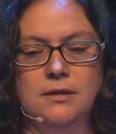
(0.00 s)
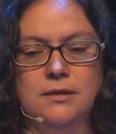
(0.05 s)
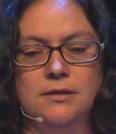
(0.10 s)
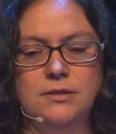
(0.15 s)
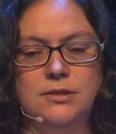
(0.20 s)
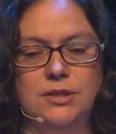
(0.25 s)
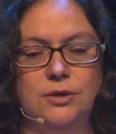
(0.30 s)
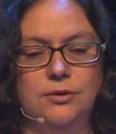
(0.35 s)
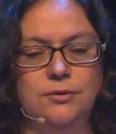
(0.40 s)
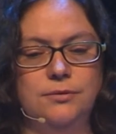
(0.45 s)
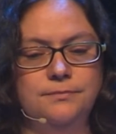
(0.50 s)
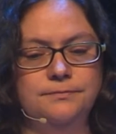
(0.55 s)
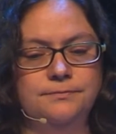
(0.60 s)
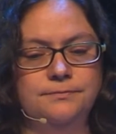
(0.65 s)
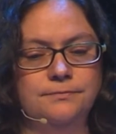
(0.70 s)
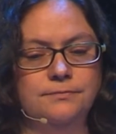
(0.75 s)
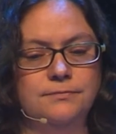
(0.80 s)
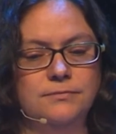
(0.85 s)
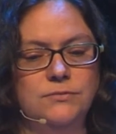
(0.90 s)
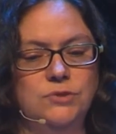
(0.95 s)
So
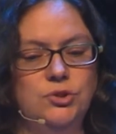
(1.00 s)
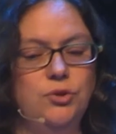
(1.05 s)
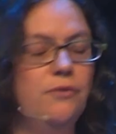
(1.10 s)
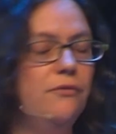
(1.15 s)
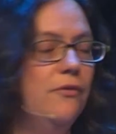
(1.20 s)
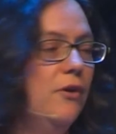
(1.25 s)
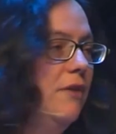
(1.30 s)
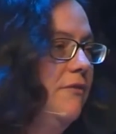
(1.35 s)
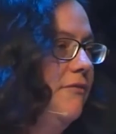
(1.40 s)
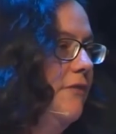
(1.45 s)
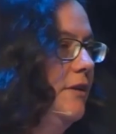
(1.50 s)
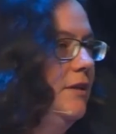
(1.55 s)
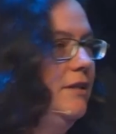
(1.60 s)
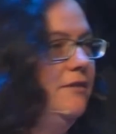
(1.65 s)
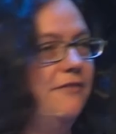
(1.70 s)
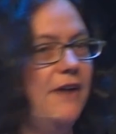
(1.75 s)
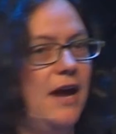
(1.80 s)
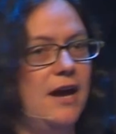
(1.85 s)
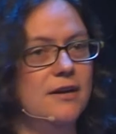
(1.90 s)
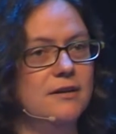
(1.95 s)
to avoid friendly
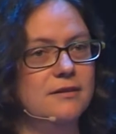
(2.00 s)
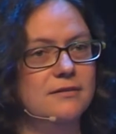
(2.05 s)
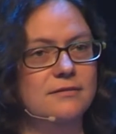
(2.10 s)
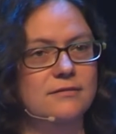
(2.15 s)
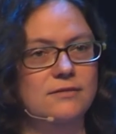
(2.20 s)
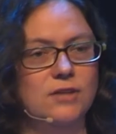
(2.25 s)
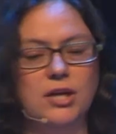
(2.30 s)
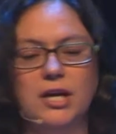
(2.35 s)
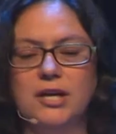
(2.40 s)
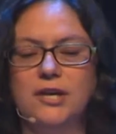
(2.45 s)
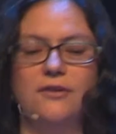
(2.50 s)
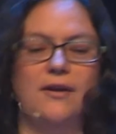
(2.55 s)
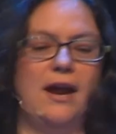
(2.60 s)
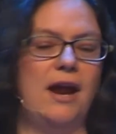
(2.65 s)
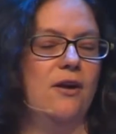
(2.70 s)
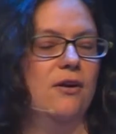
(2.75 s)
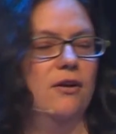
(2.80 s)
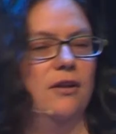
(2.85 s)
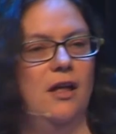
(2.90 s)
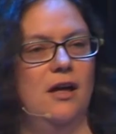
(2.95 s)
fire, look at your
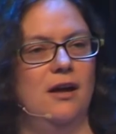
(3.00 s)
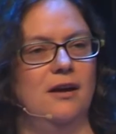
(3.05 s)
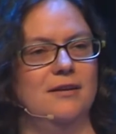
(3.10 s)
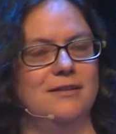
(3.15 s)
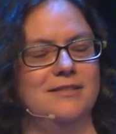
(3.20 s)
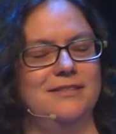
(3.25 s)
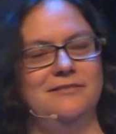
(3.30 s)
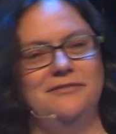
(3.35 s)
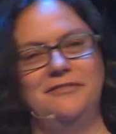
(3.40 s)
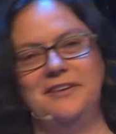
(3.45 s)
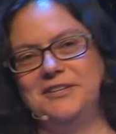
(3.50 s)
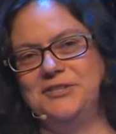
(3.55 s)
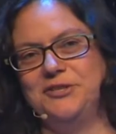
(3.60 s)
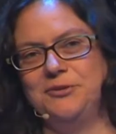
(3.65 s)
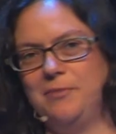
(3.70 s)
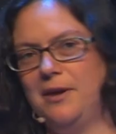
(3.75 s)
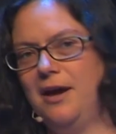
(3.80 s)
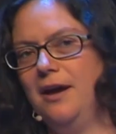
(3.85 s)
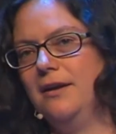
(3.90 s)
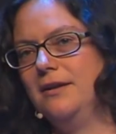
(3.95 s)
error logs and fix your
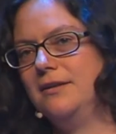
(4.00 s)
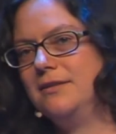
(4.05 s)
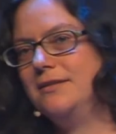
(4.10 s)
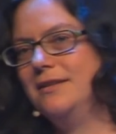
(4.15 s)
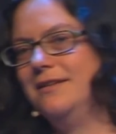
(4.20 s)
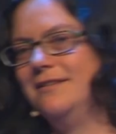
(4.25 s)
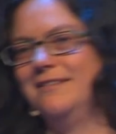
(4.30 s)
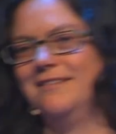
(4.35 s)
bugs.